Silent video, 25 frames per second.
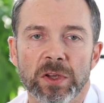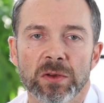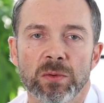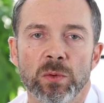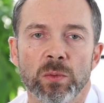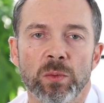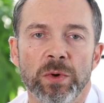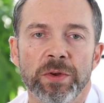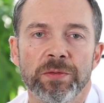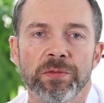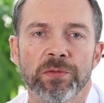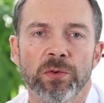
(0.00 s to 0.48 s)

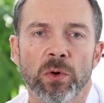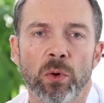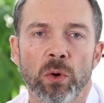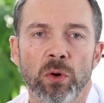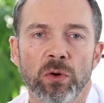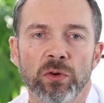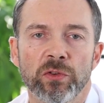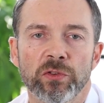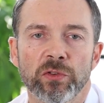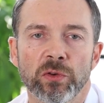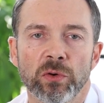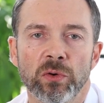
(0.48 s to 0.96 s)
We've
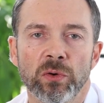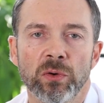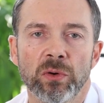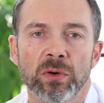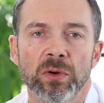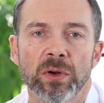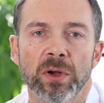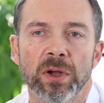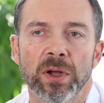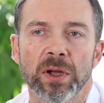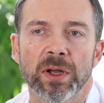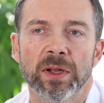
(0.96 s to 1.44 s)
also
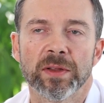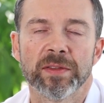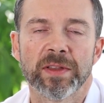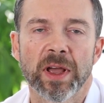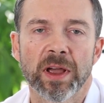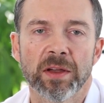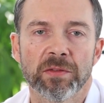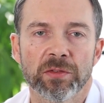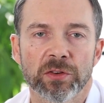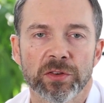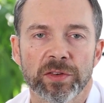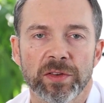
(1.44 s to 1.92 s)

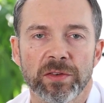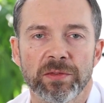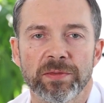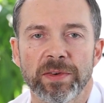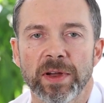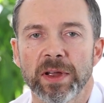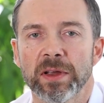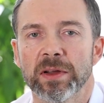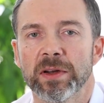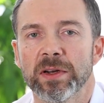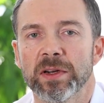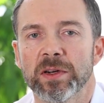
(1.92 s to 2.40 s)

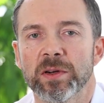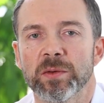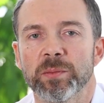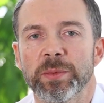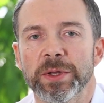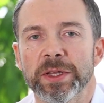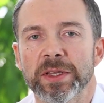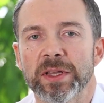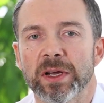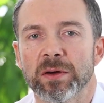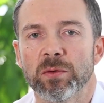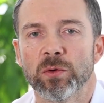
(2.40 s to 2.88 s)
diversified a little
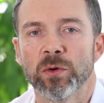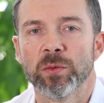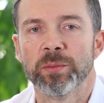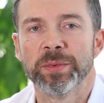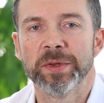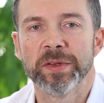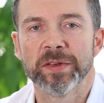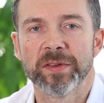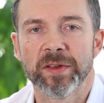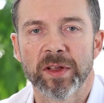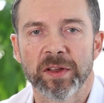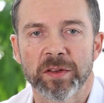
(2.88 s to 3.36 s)
bit our
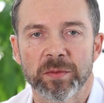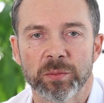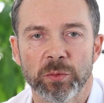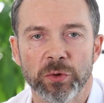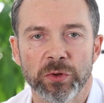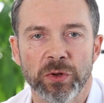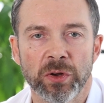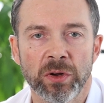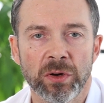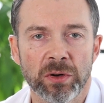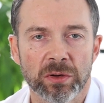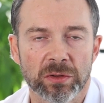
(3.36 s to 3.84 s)
business
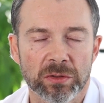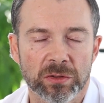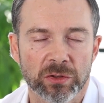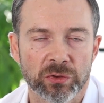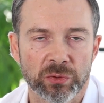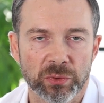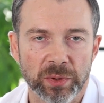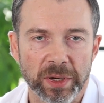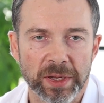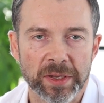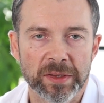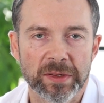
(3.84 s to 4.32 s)
model,
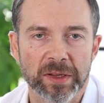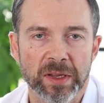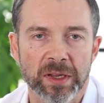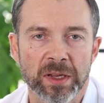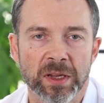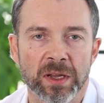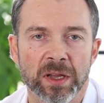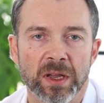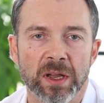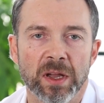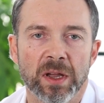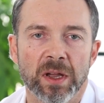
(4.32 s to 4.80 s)

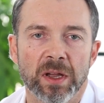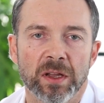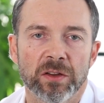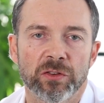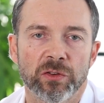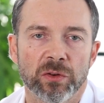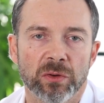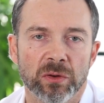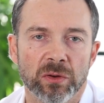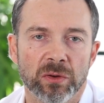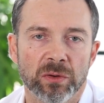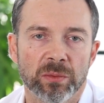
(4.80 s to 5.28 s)
creating
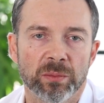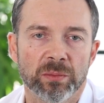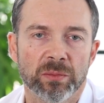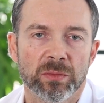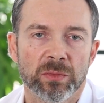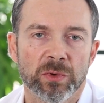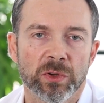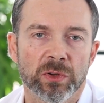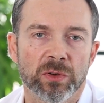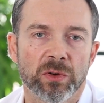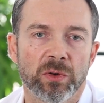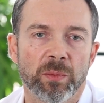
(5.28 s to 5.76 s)

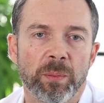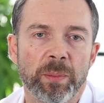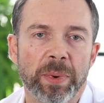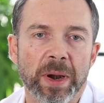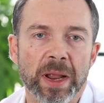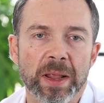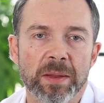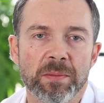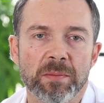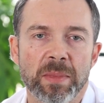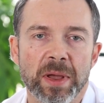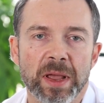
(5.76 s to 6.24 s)

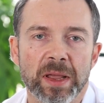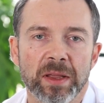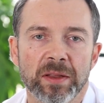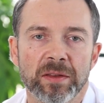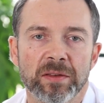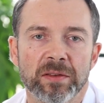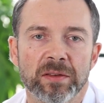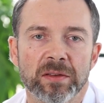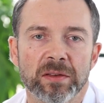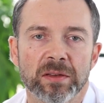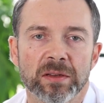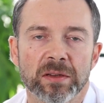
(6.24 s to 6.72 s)

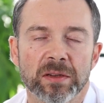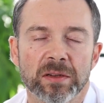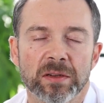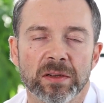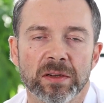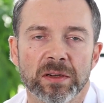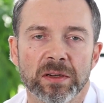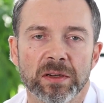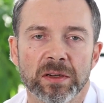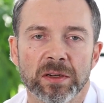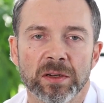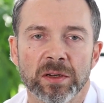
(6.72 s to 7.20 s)
plant-based
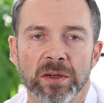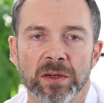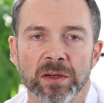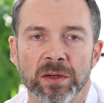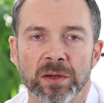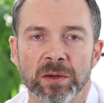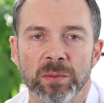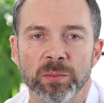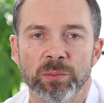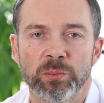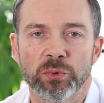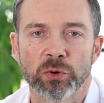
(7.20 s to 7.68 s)

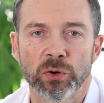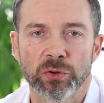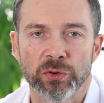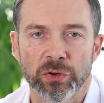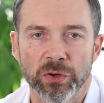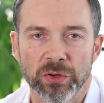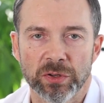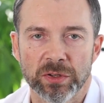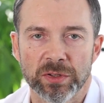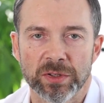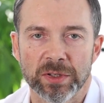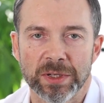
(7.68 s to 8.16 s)

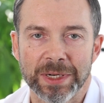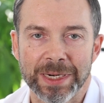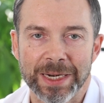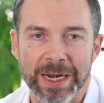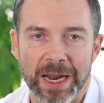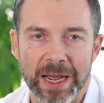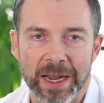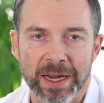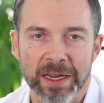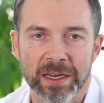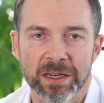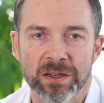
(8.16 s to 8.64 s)
product
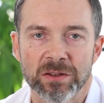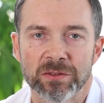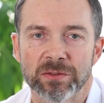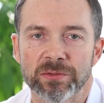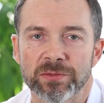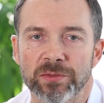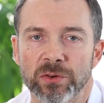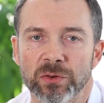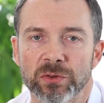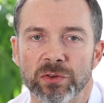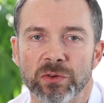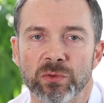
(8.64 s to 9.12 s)
line
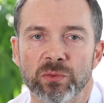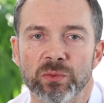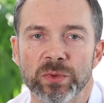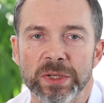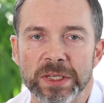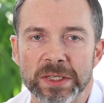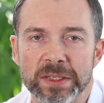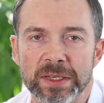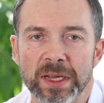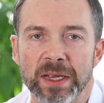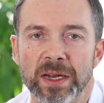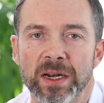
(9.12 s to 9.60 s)
for the
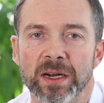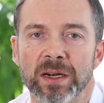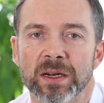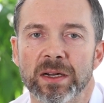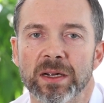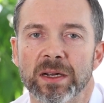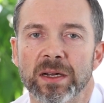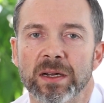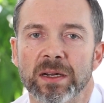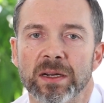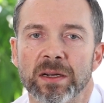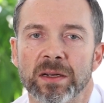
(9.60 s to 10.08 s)
retail
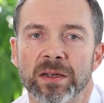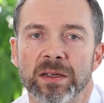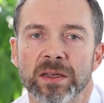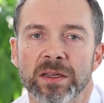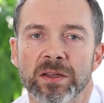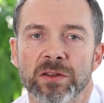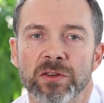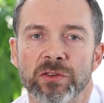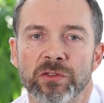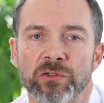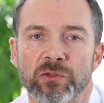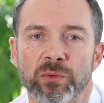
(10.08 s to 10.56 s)

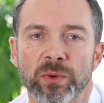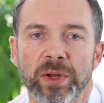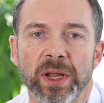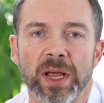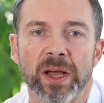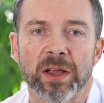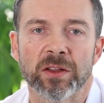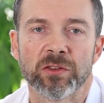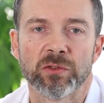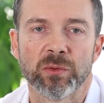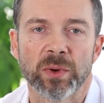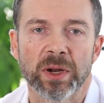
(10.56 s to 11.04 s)
industry
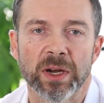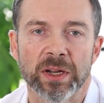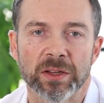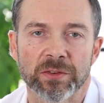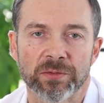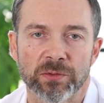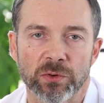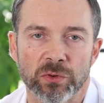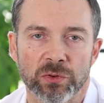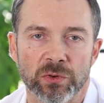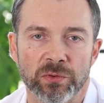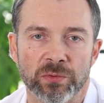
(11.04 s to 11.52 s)
as well
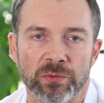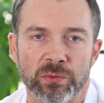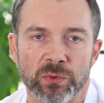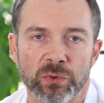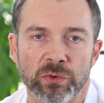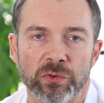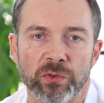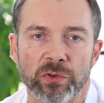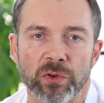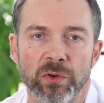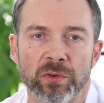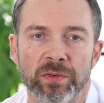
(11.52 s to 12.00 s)
as for the
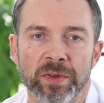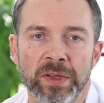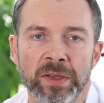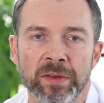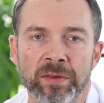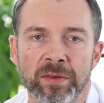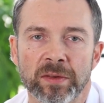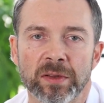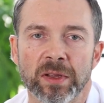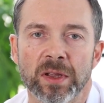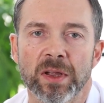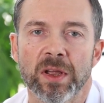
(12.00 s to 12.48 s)
food
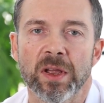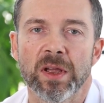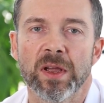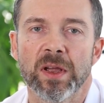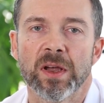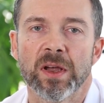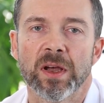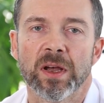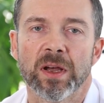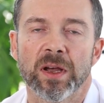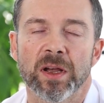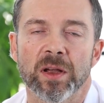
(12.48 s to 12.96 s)
service.
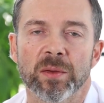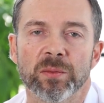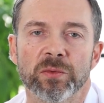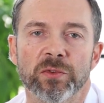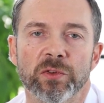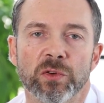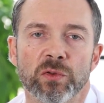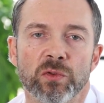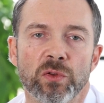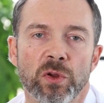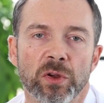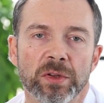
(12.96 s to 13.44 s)

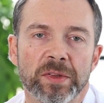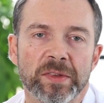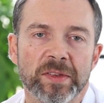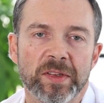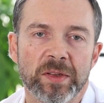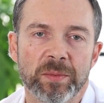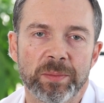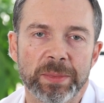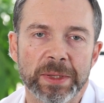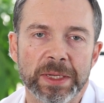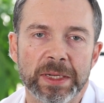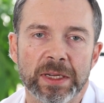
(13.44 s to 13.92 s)
So not
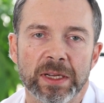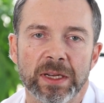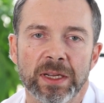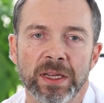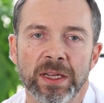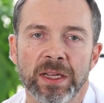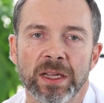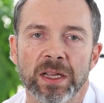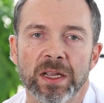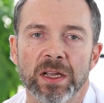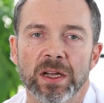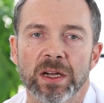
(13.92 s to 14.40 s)

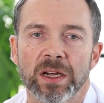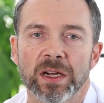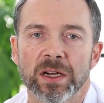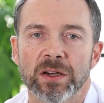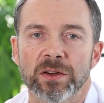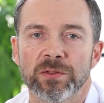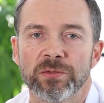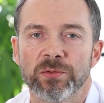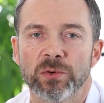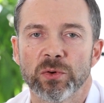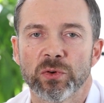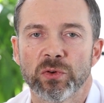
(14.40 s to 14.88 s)
typically
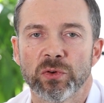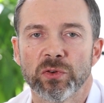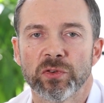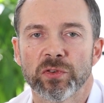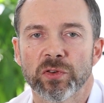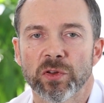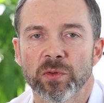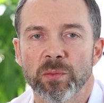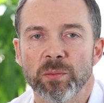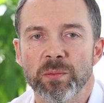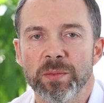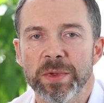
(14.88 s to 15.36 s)

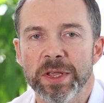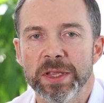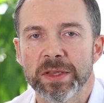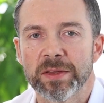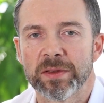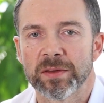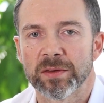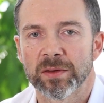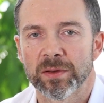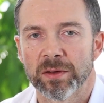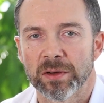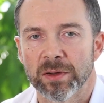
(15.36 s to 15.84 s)
focus on
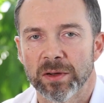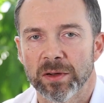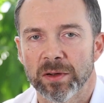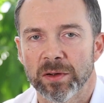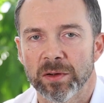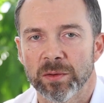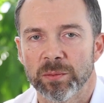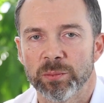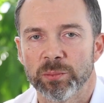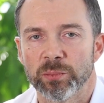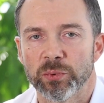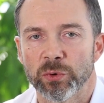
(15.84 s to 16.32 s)
meat
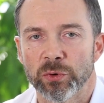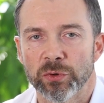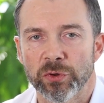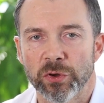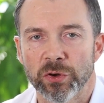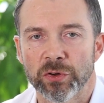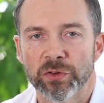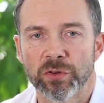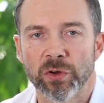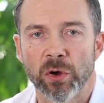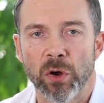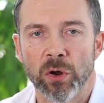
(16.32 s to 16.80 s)

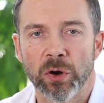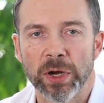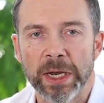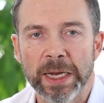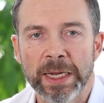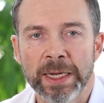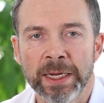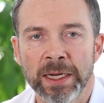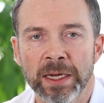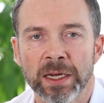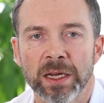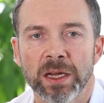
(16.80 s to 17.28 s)
product
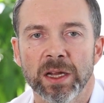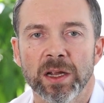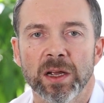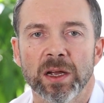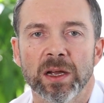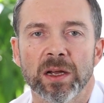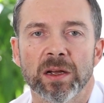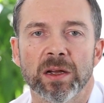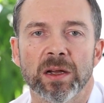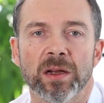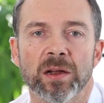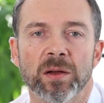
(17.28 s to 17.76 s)
only,
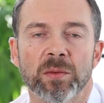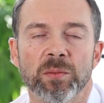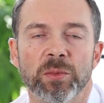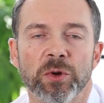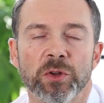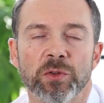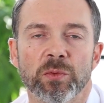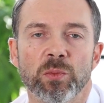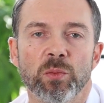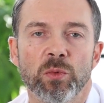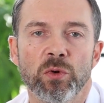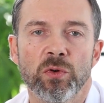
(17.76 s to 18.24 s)

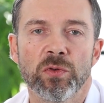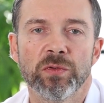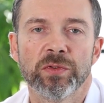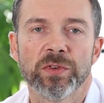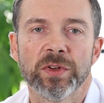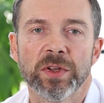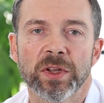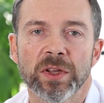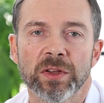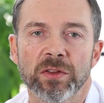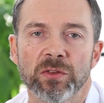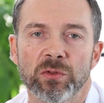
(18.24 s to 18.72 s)
but
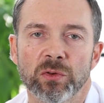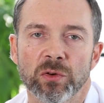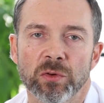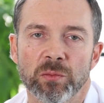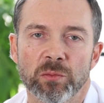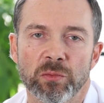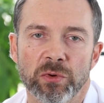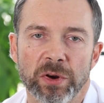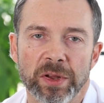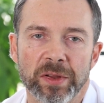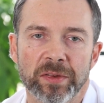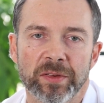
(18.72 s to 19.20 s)
moved into
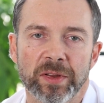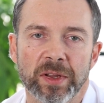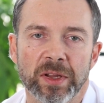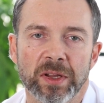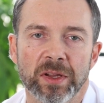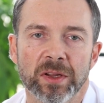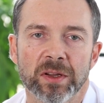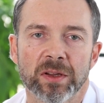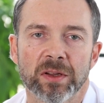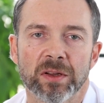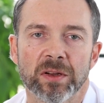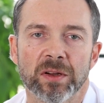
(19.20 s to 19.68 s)

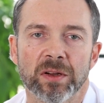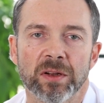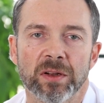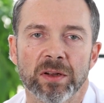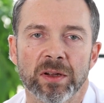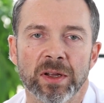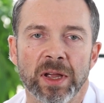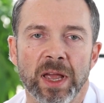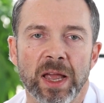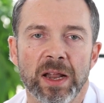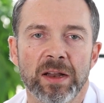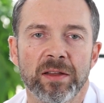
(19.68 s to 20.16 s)
embracing
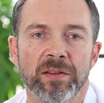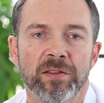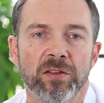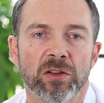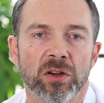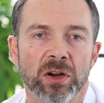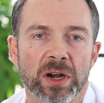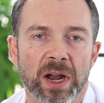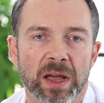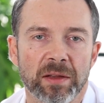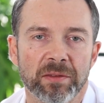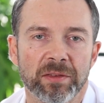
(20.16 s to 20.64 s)
a
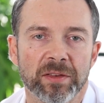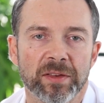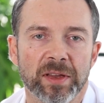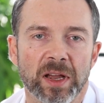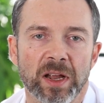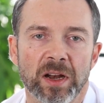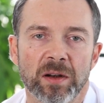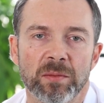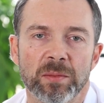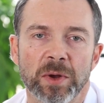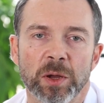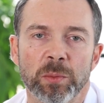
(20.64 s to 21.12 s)
healthier
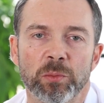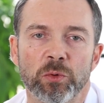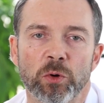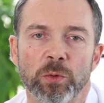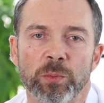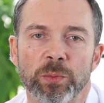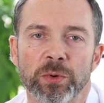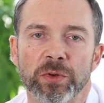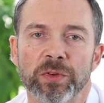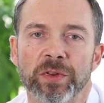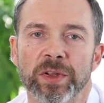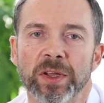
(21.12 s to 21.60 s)
lifestyle by
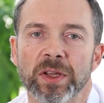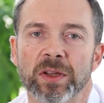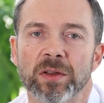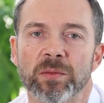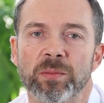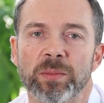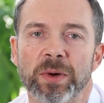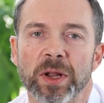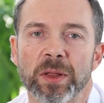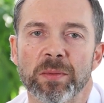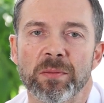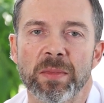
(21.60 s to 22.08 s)
proposing
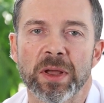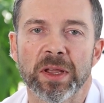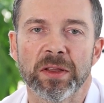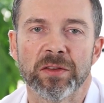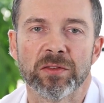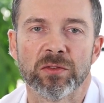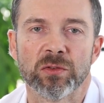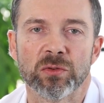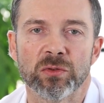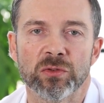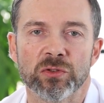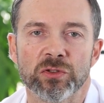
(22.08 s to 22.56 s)
a
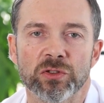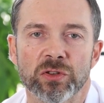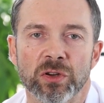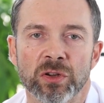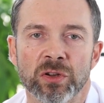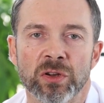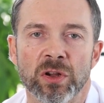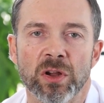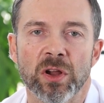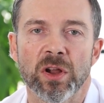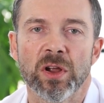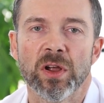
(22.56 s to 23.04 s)
plant-based
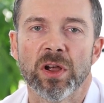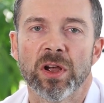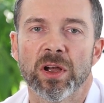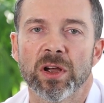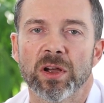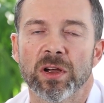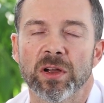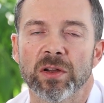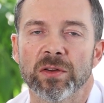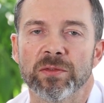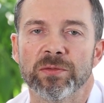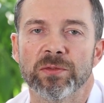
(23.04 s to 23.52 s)
solution
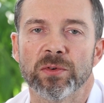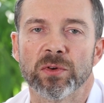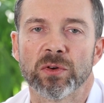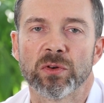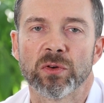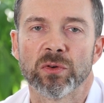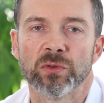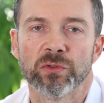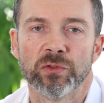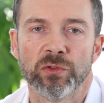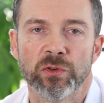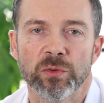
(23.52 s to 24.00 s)
for
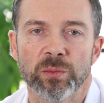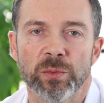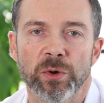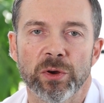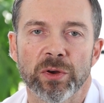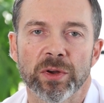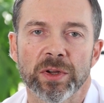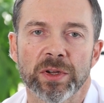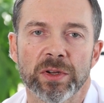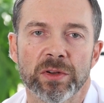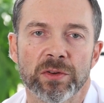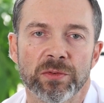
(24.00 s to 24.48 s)

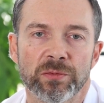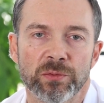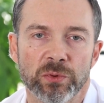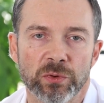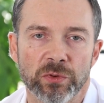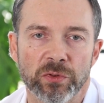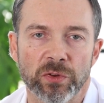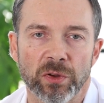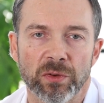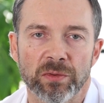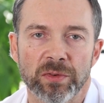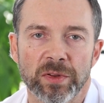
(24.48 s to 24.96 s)
consumer in the
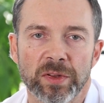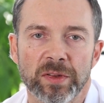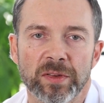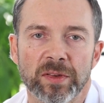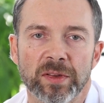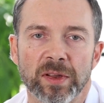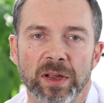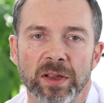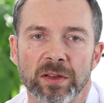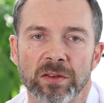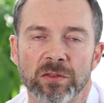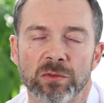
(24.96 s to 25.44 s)
food
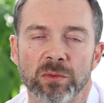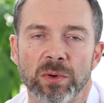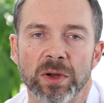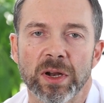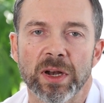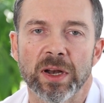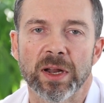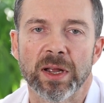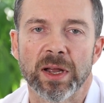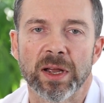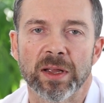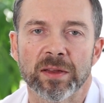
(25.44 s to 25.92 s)
service as
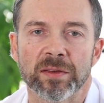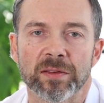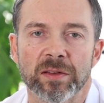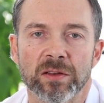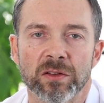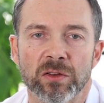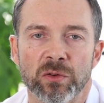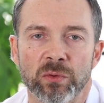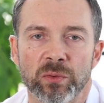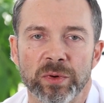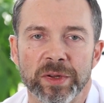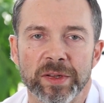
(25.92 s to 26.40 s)
well as
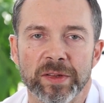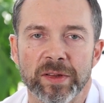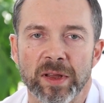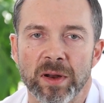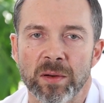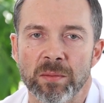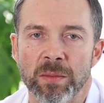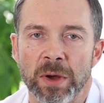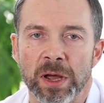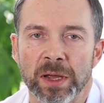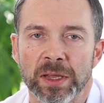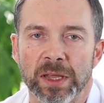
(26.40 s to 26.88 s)
in the
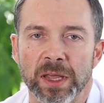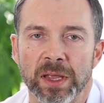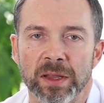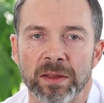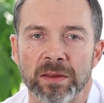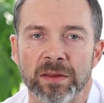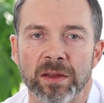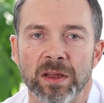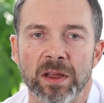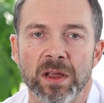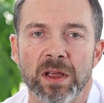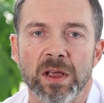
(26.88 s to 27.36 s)
retail market.